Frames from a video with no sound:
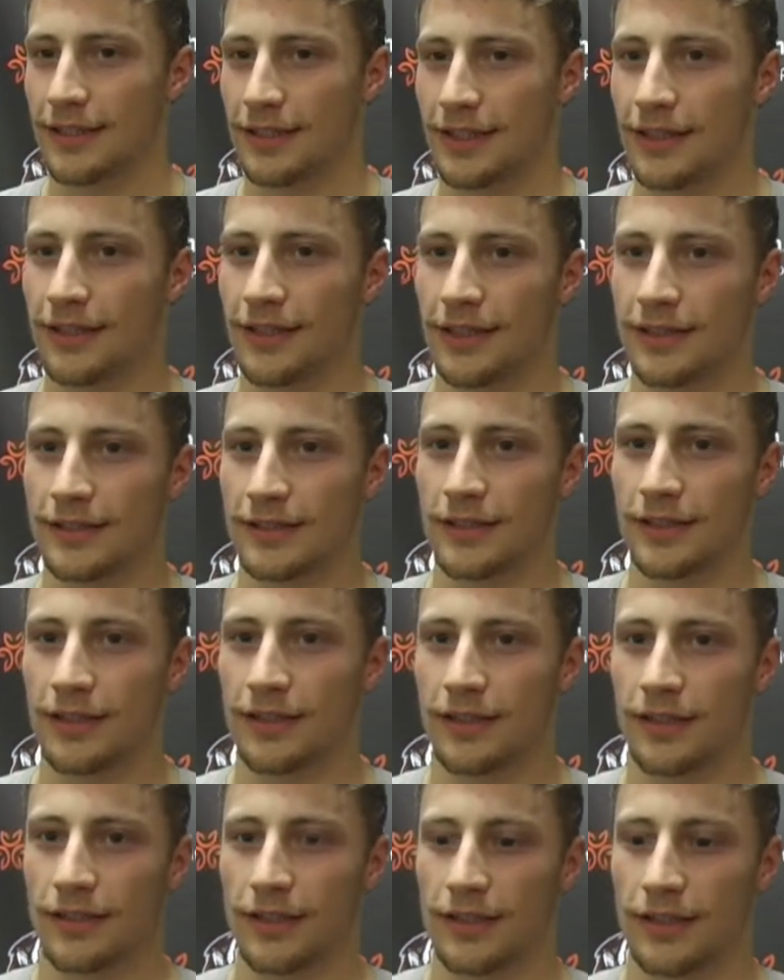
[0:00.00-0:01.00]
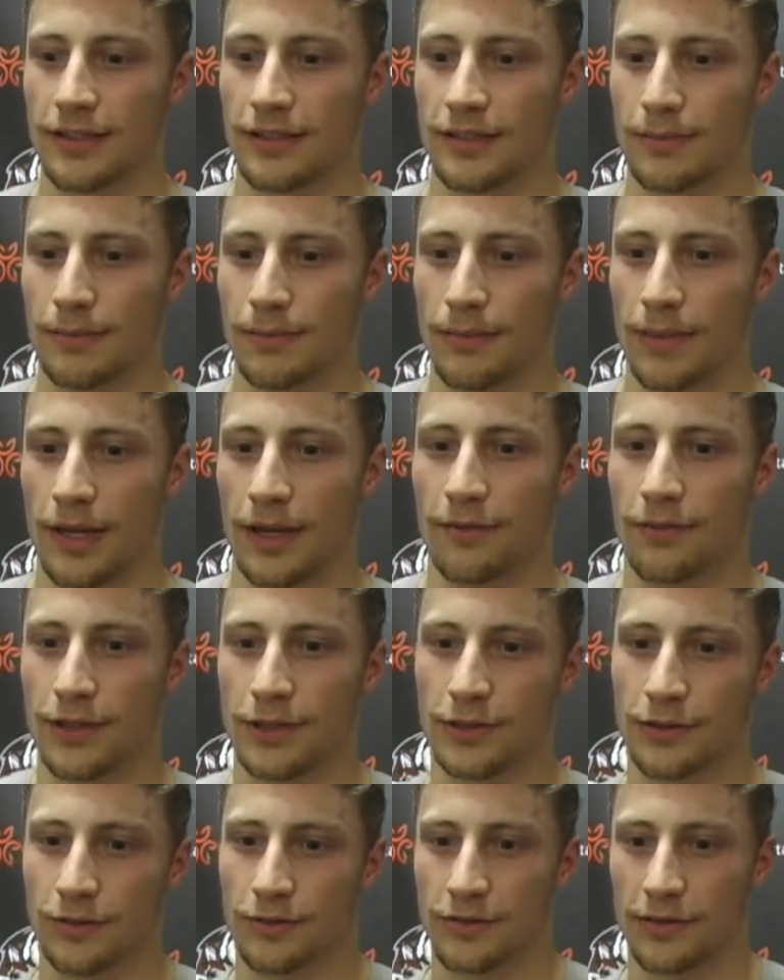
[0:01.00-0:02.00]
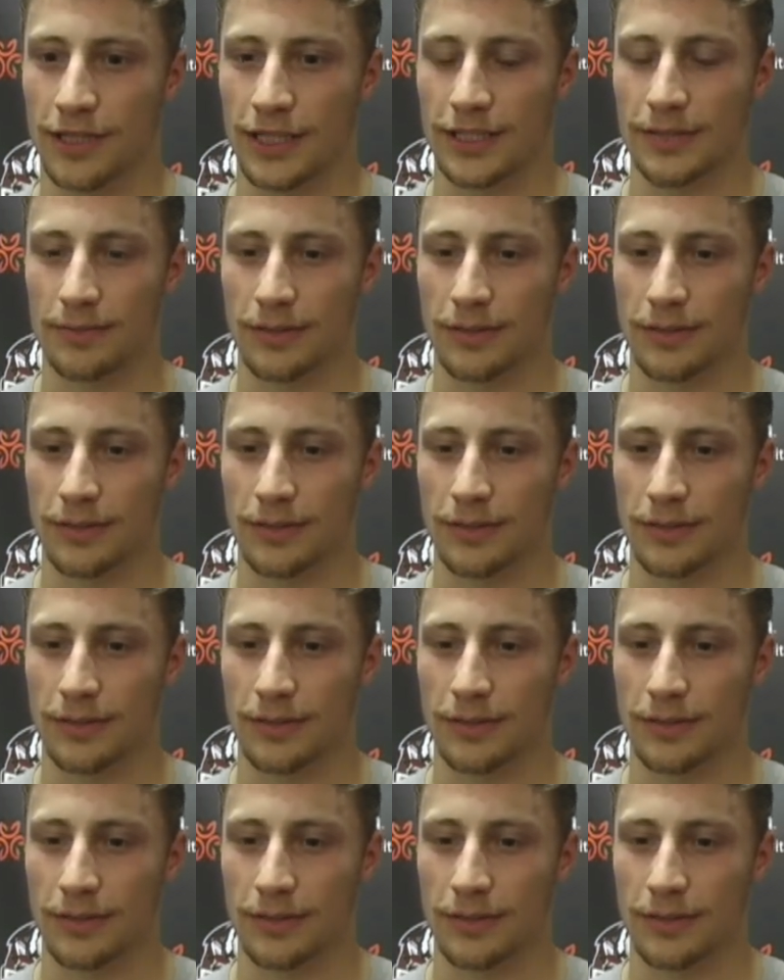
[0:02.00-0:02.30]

and that's a beneficial for us,